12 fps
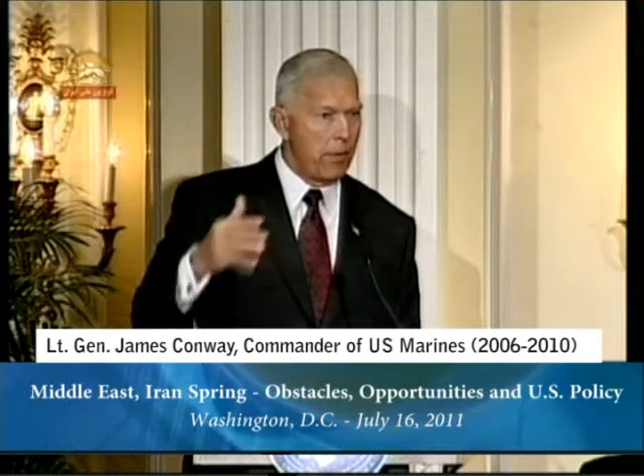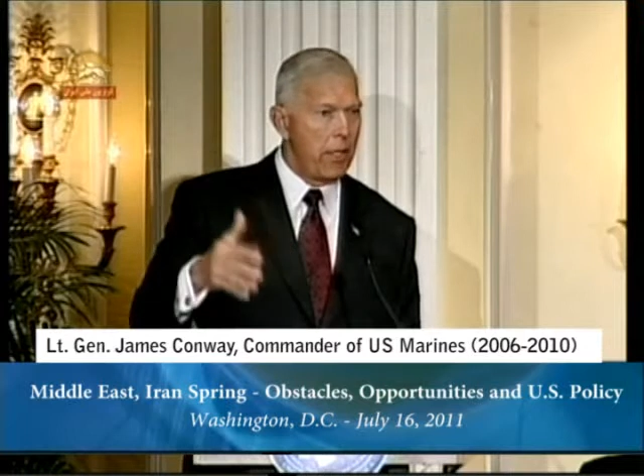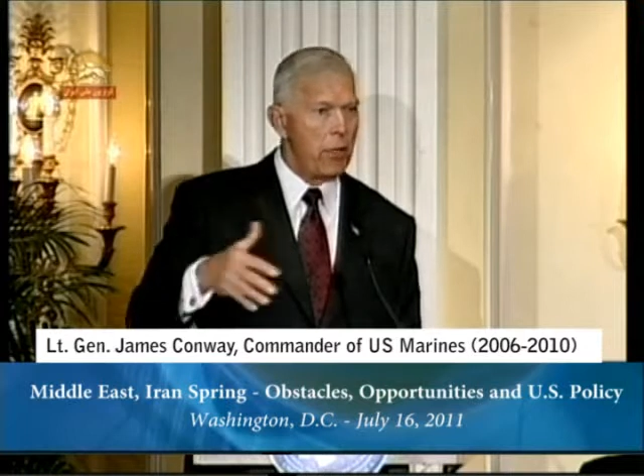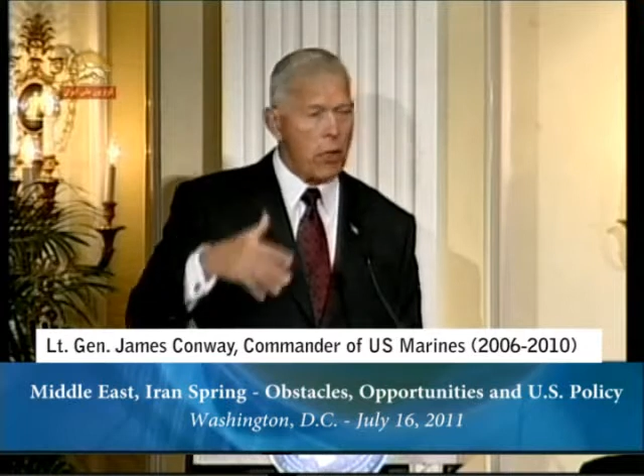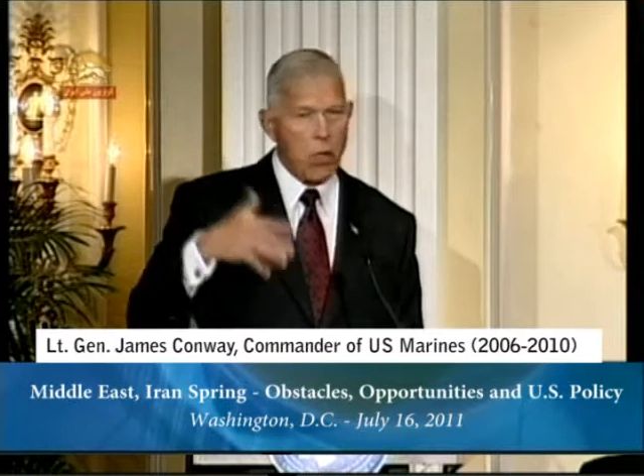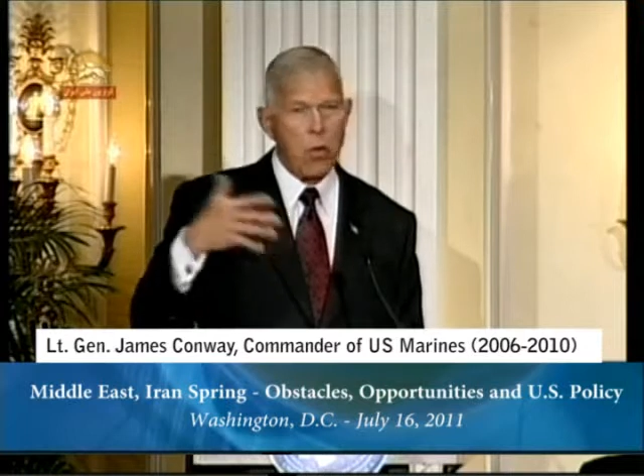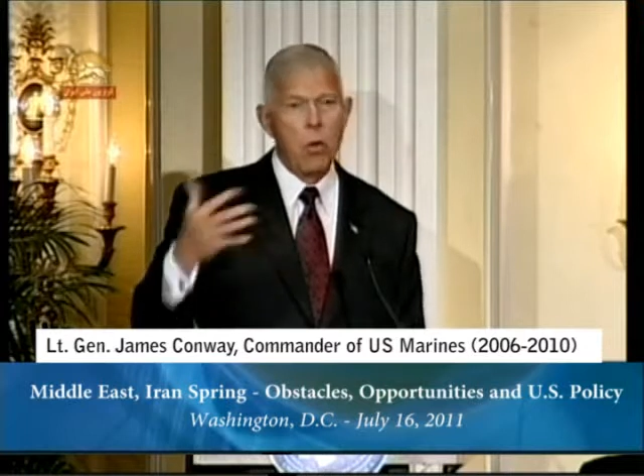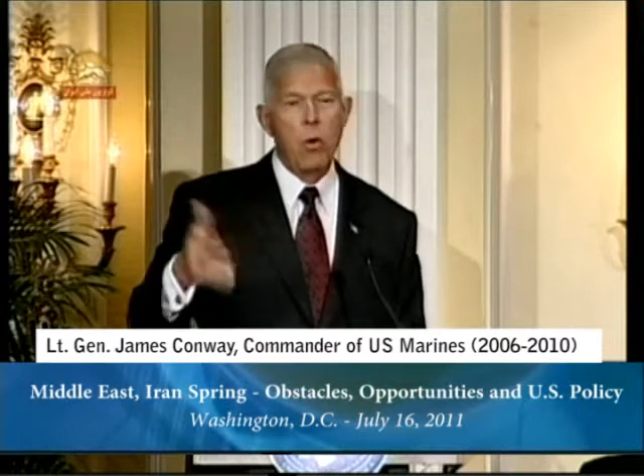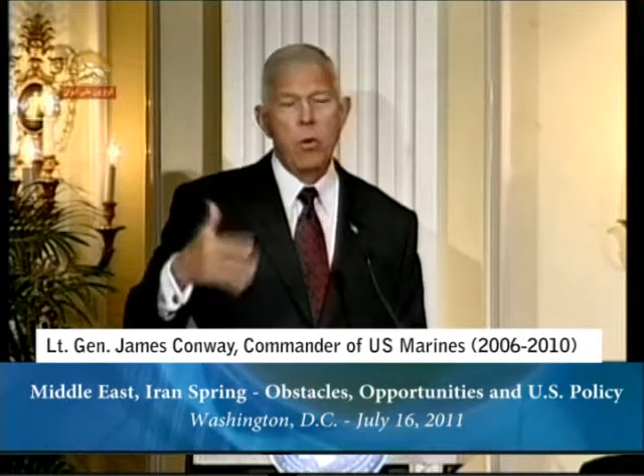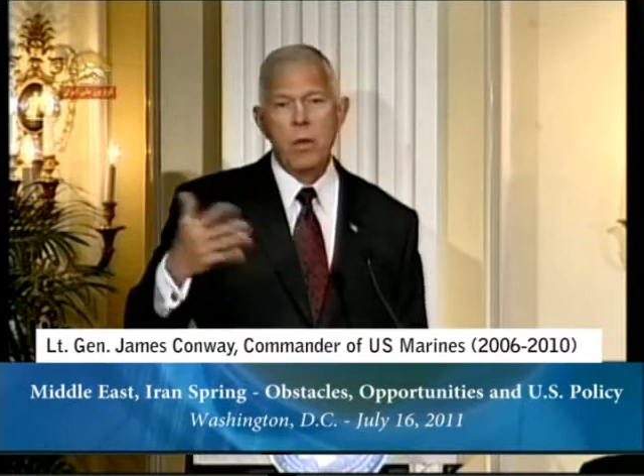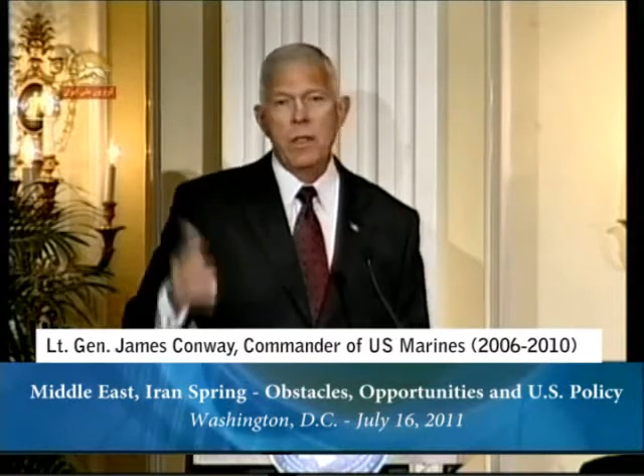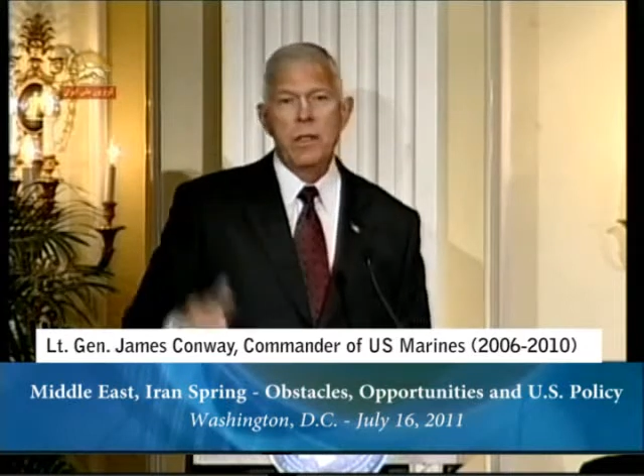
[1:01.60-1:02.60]
a
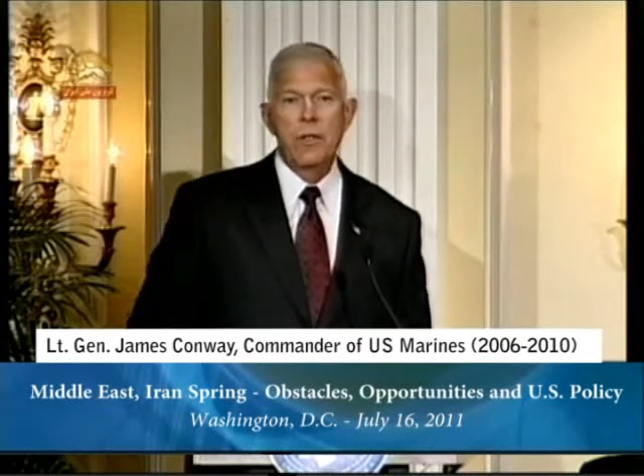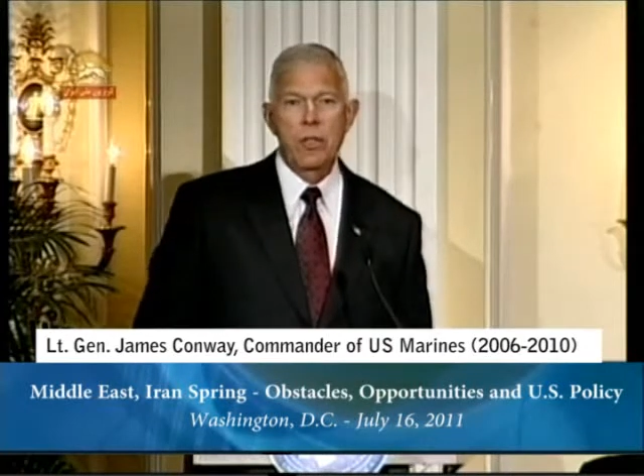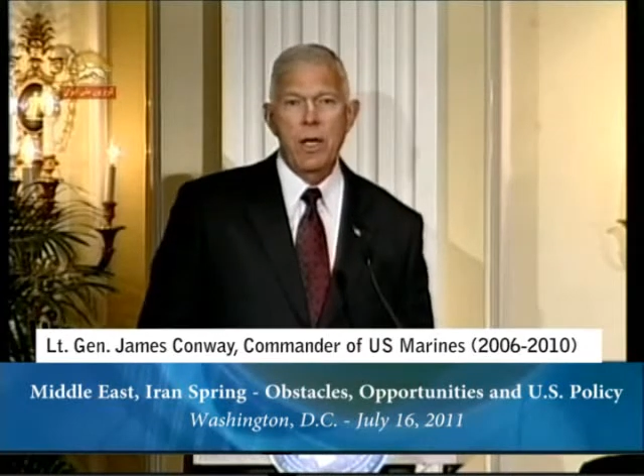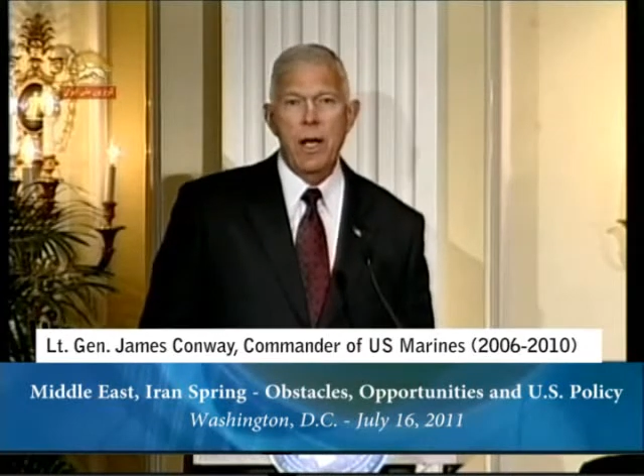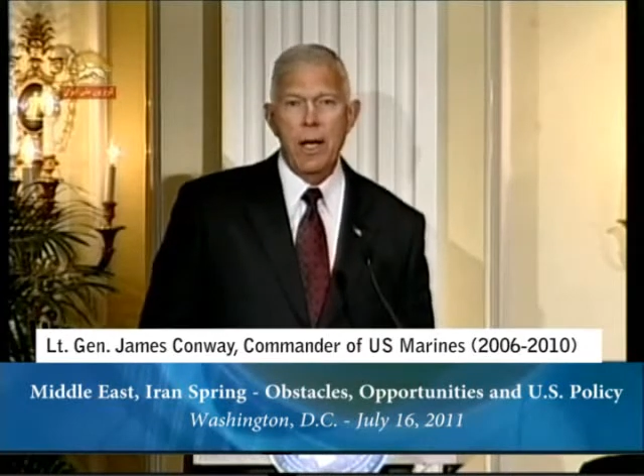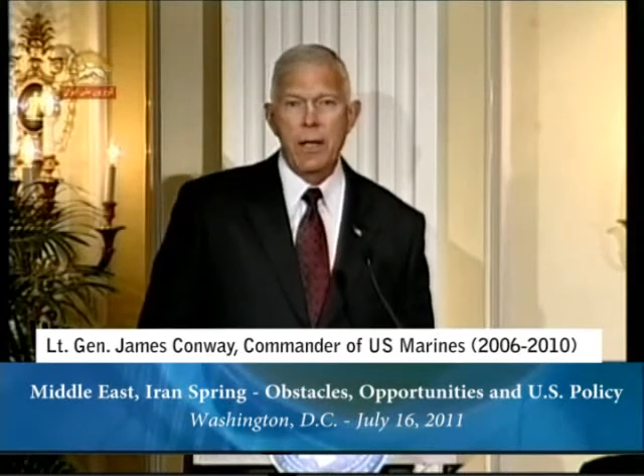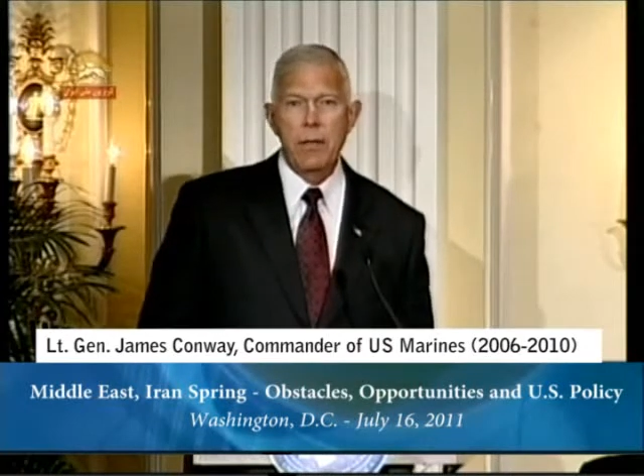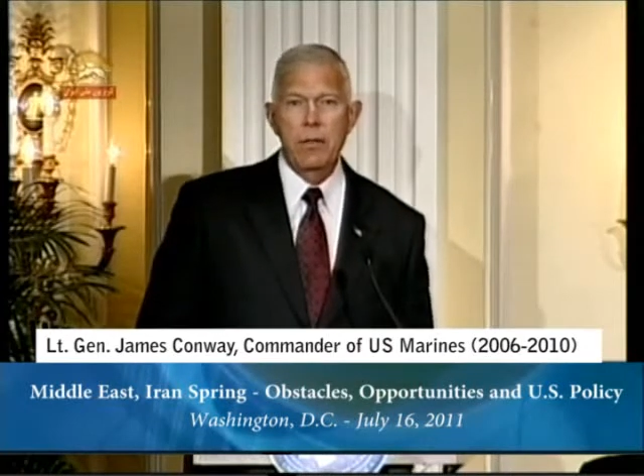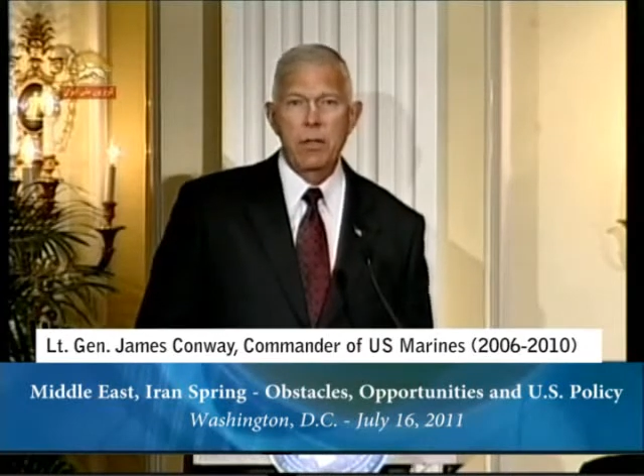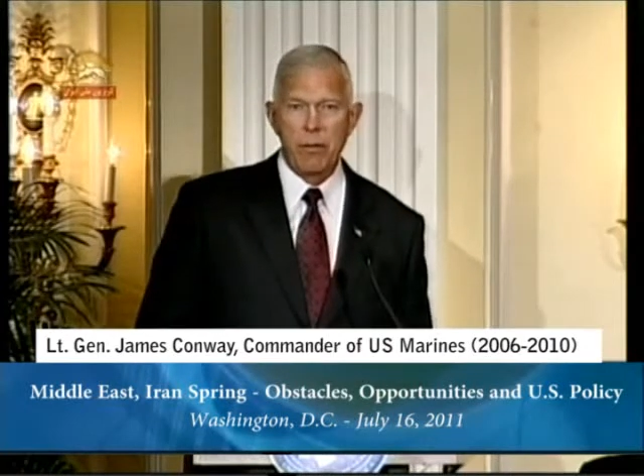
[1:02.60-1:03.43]
reaction to potentially